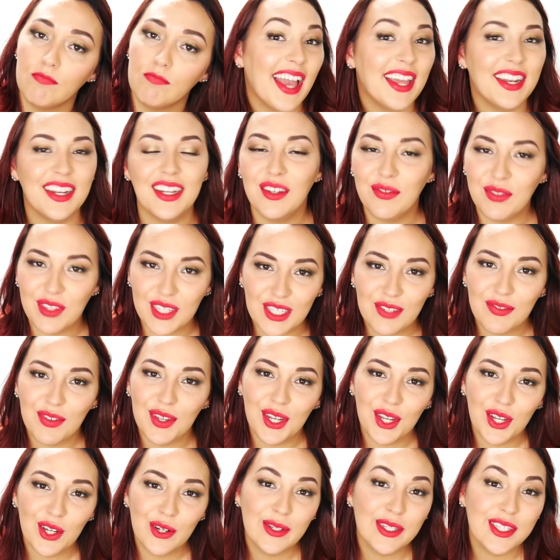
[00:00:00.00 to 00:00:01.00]
And if this
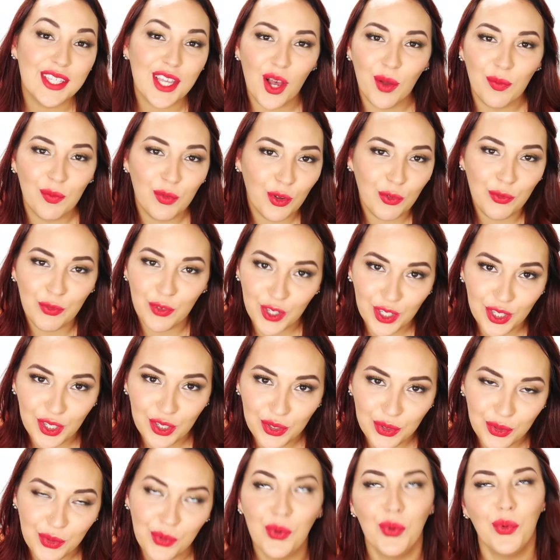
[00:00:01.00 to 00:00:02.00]
video was helpful for
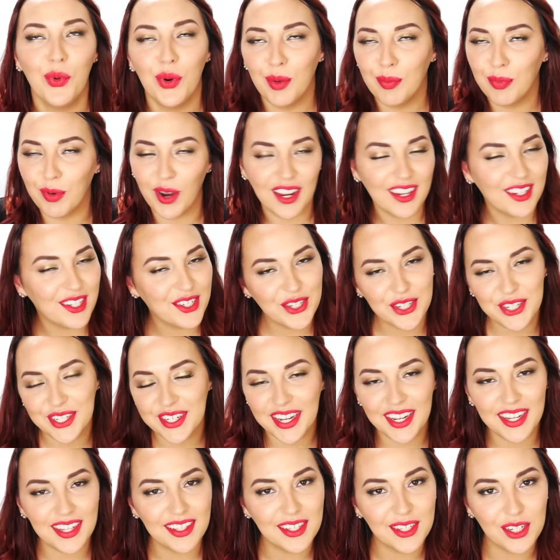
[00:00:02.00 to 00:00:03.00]
you or brightened your
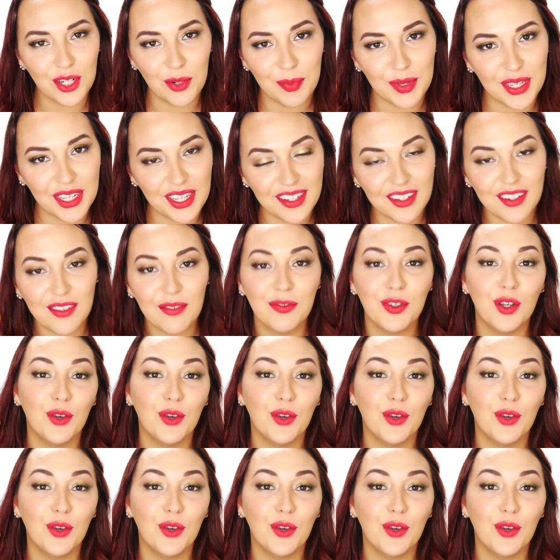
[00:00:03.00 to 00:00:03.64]
day a little bit,